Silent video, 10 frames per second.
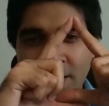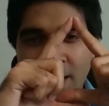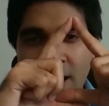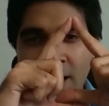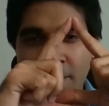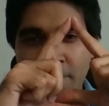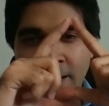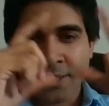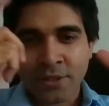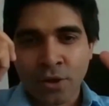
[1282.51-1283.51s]

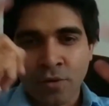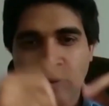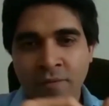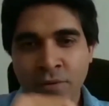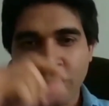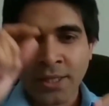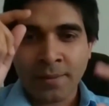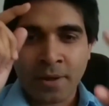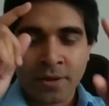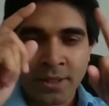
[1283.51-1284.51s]
And so if you think
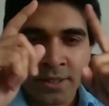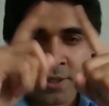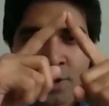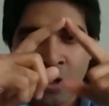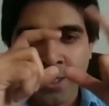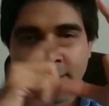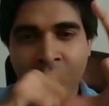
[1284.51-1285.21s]
about it, it's solid,